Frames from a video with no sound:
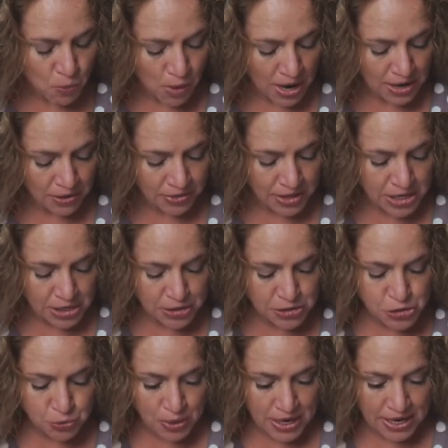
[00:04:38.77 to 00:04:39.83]
While the
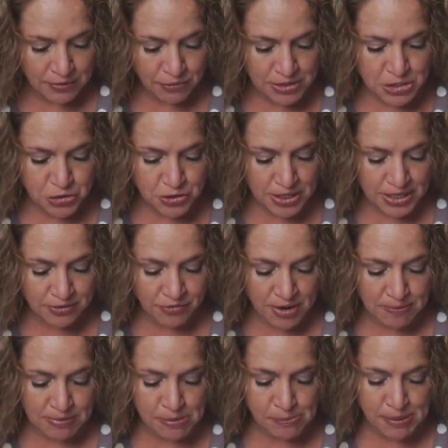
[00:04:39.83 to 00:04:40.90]
huge wave retreated
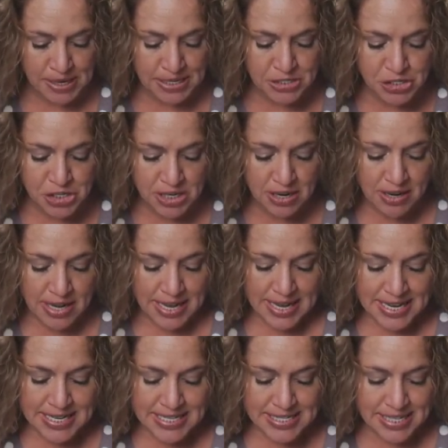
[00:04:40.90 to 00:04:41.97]
from the beach,
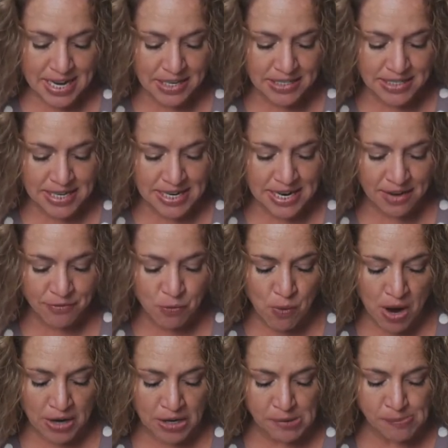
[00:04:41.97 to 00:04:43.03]
it sucked enough
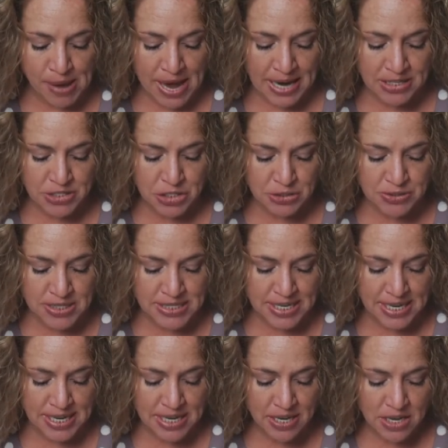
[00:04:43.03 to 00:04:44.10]
water back to
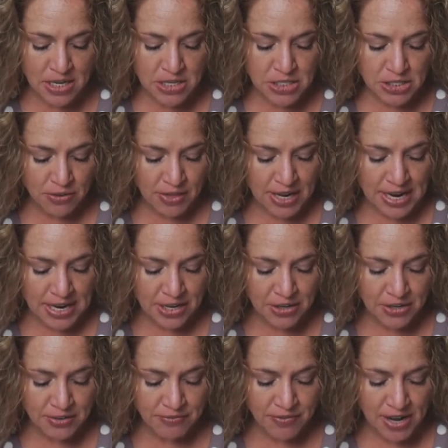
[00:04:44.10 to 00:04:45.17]
sea so that I
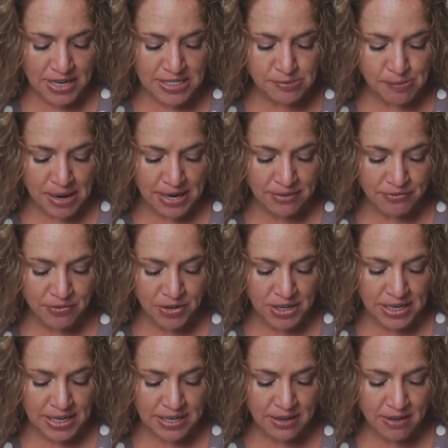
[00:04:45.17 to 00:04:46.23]
could find my
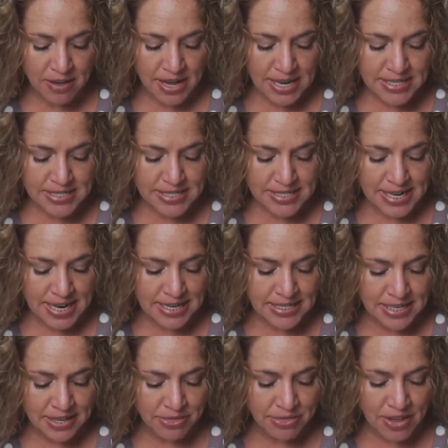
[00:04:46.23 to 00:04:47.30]
footing and
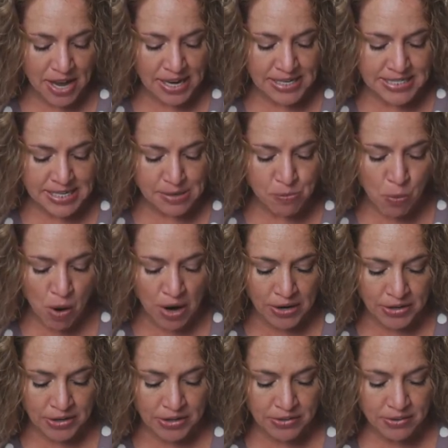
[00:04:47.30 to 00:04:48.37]
stand in thigh deep
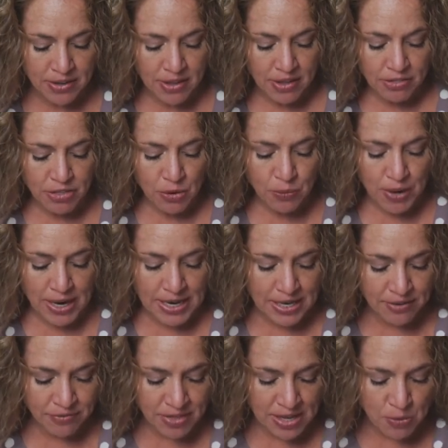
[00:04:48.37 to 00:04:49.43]
water. The weight
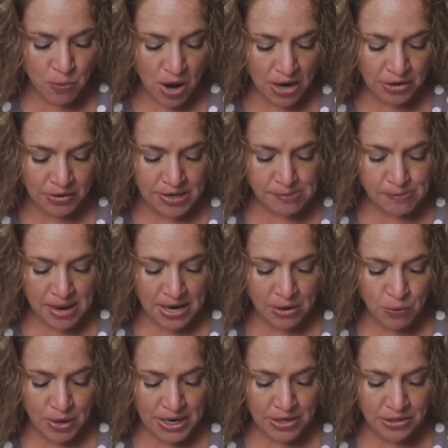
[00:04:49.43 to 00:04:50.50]
of the water in my
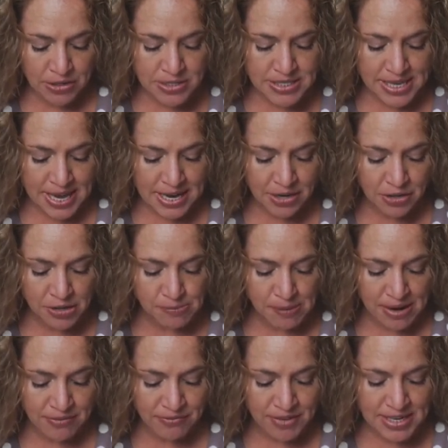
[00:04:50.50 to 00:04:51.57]
waders anchored
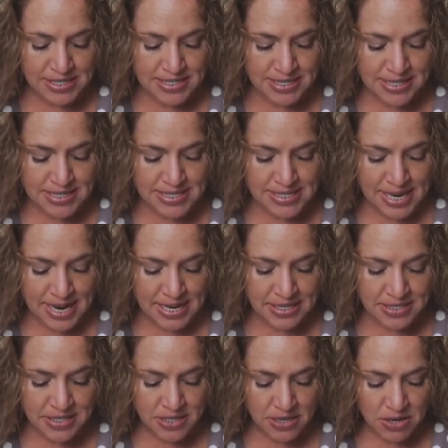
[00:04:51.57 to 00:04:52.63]
my feet to the
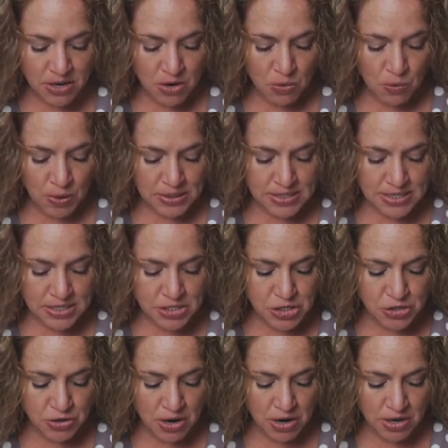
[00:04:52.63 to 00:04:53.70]
sand. Once the
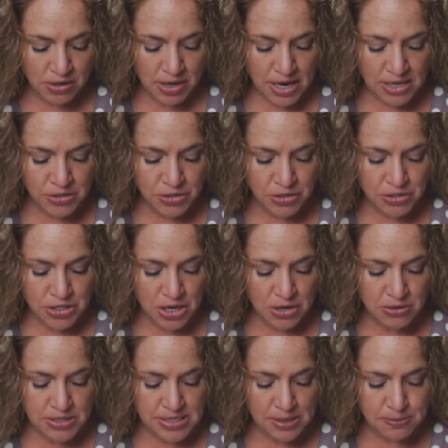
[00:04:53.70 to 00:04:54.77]
strong
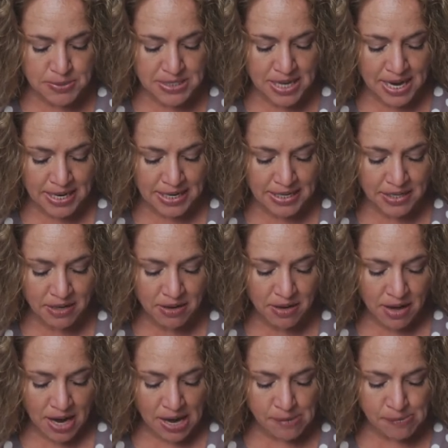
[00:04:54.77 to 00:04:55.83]
undertow subsided,
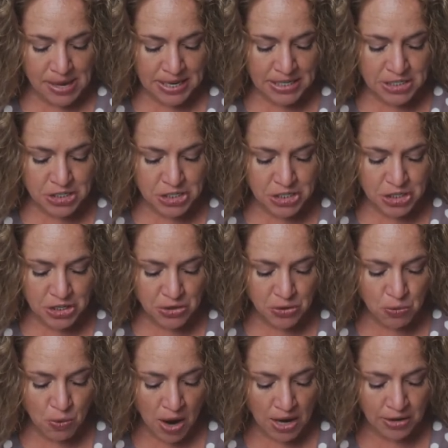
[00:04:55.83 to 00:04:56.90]
I managed to
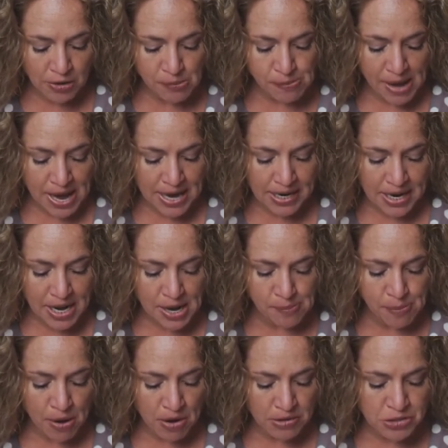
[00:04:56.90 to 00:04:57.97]
waddle back
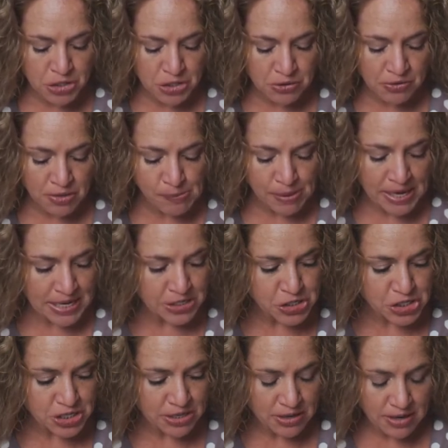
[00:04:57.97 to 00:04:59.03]
up onto the
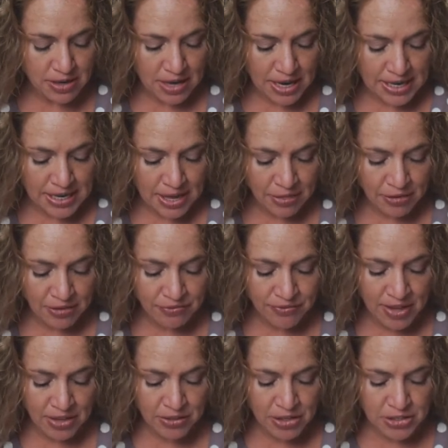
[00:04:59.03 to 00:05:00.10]
beach. Another
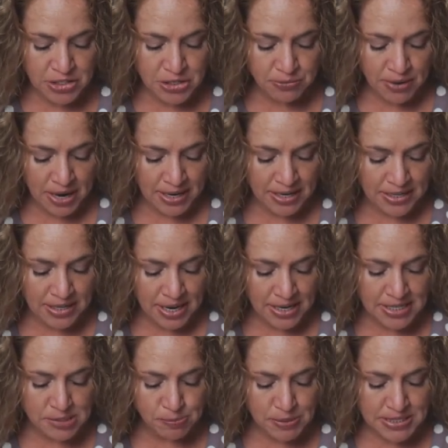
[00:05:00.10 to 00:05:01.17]
failure to
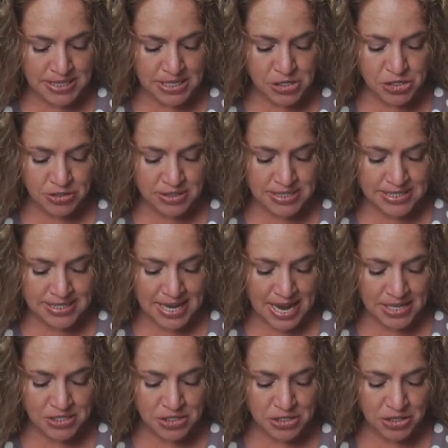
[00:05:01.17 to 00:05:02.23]
recognize potential
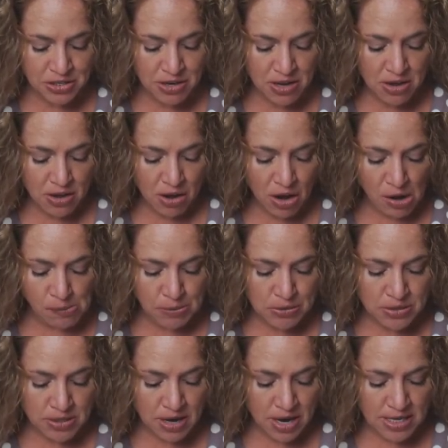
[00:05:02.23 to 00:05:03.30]
disaster
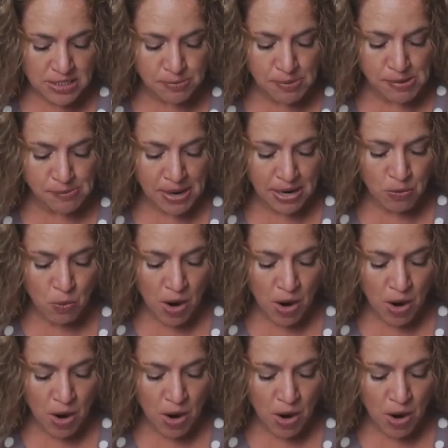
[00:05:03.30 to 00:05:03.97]
almost cost me my